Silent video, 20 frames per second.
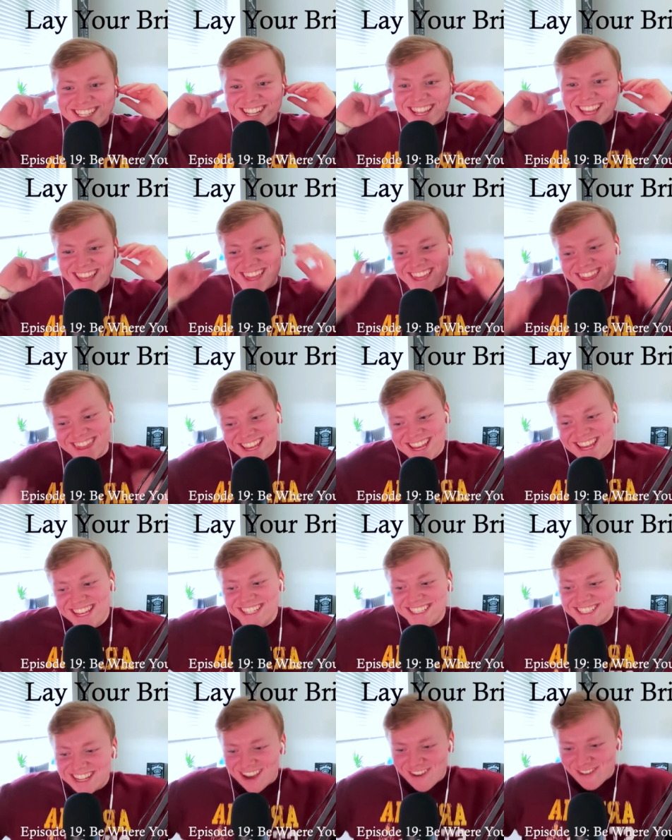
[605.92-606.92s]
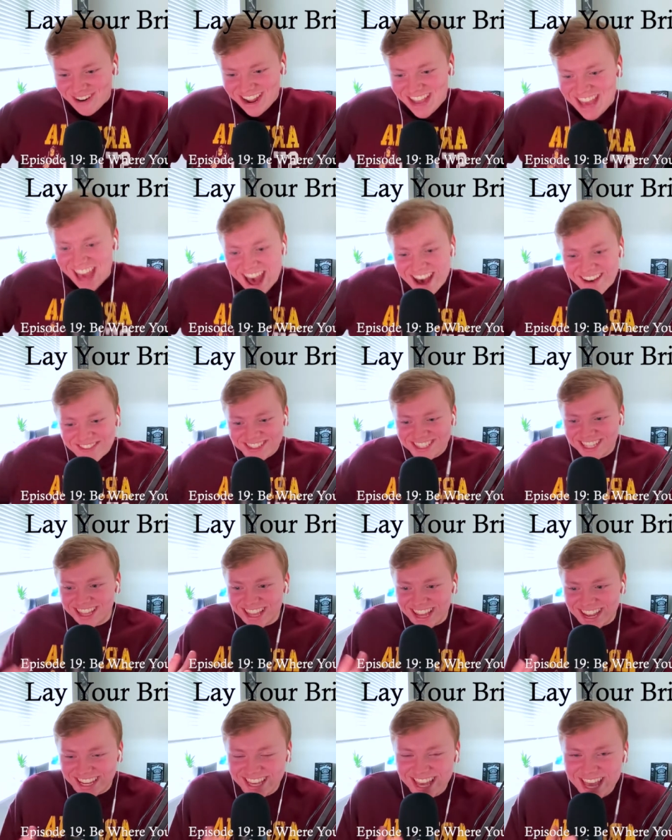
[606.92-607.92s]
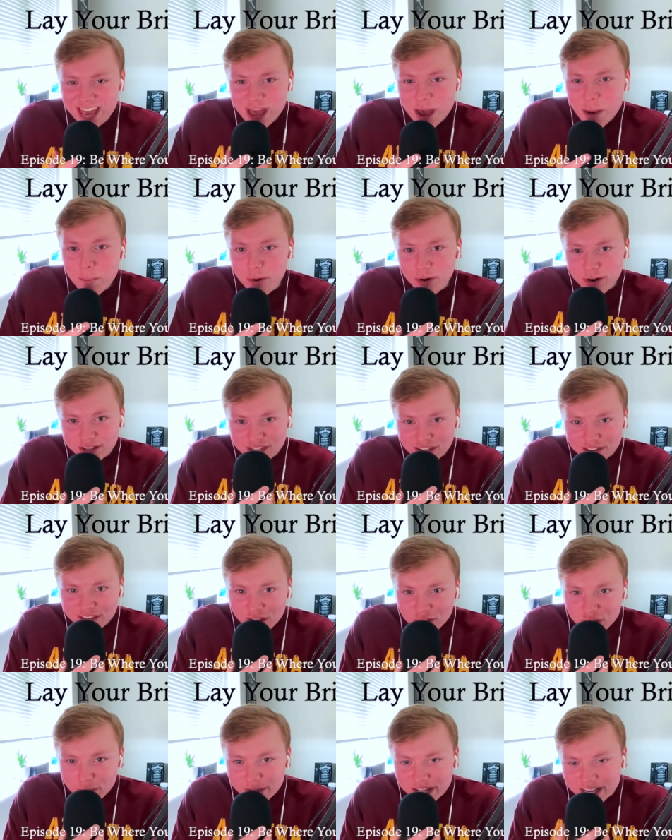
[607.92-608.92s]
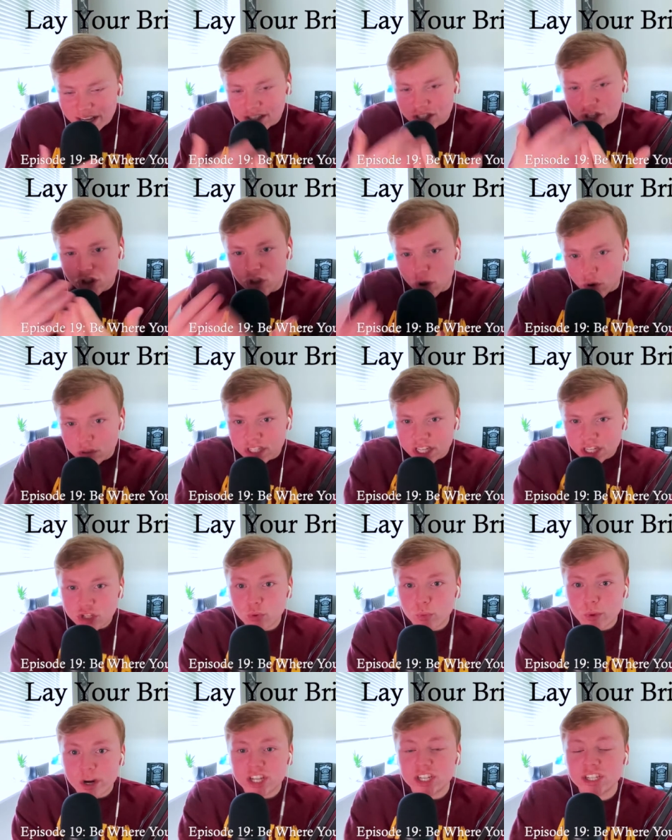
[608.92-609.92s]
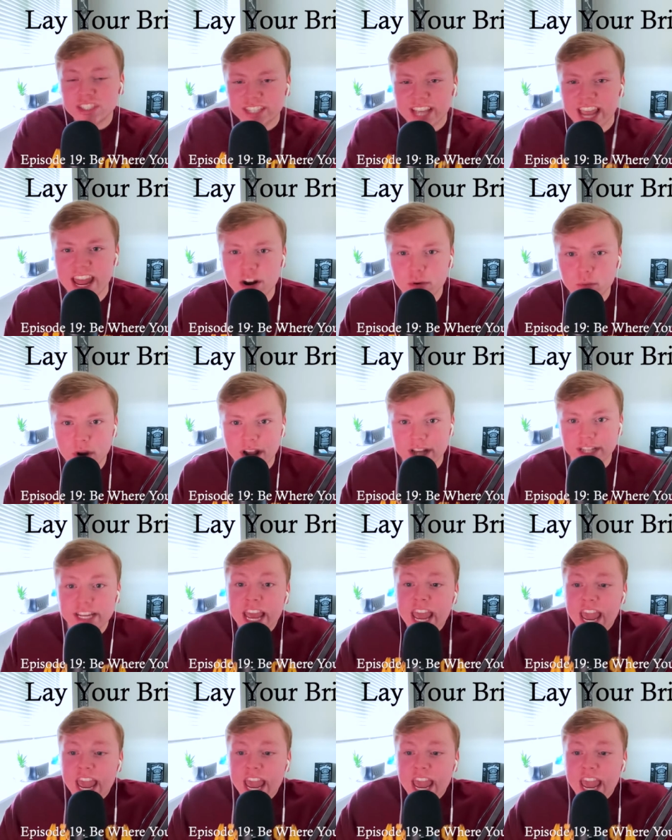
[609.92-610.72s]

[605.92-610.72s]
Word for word: are the things that we have to like put ourselves out there because those situations can arise.